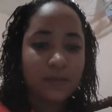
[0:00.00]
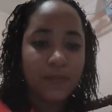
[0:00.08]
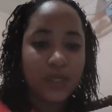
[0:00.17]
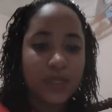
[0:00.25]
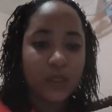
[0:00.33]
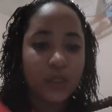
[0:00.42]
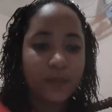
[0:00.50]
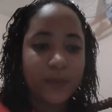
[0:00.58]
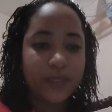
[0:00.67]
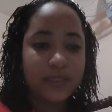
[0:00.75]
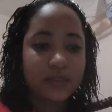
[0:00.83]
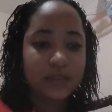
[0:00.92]
Many
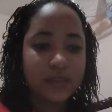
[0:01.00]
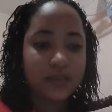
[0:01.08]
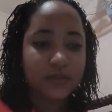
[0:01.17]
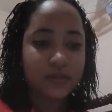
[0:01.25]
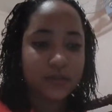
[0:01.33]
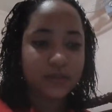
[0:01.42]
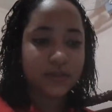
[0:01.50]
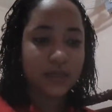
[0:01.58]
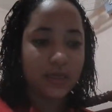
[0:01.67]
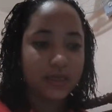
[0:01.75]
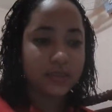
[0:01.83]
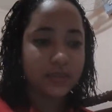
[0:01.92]
innovative teachers
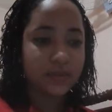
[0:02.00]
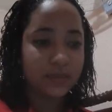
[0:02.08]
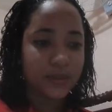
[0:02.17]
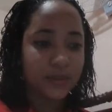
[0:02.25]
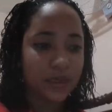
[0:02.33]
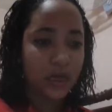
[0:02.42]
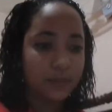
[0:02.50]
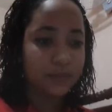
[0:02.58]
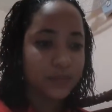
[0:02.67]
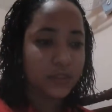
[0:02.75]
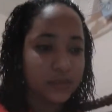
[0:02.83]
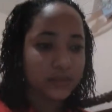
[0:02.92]
started to
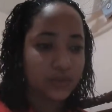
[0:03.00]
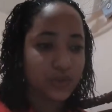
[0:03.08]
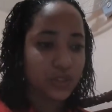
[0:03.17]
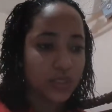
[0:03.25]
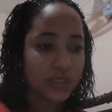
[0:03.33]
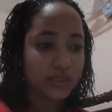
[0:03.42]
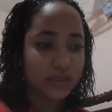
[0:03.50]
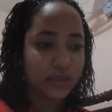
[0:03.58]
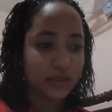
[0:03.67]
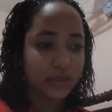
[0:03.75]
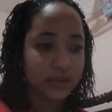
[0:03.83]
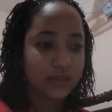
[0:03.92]
become
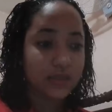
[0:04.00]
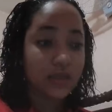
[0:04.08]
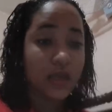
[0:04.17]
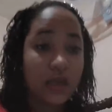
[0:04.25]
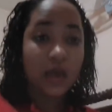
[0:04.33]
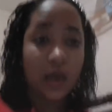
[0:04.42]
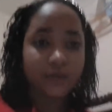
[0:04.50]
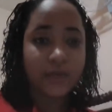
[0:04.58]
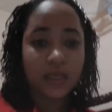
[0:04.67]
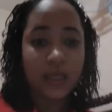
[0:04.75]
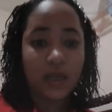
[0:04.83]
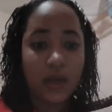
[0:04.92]
disenchanted of
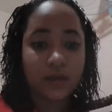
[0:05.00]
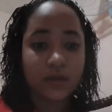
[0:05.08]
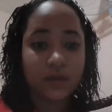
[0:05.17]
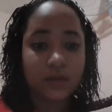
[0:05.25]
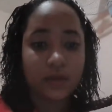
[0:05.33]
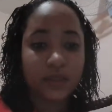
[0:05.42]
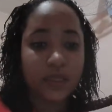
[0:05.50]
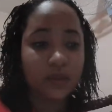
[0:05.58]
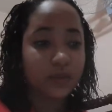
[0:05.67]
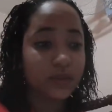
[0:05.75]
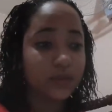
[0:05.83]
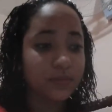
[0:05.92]
the
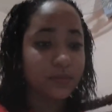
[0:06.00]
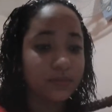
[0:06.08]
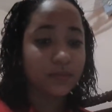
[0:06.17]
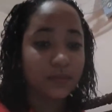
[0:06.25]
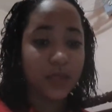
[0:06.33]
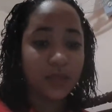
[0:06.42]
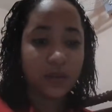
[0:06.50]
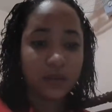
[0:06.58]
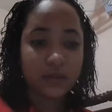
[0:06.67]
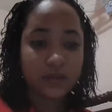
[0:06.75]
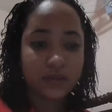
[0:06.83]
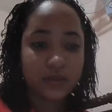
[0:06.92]
audiolingual
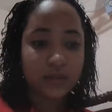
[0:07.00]
method,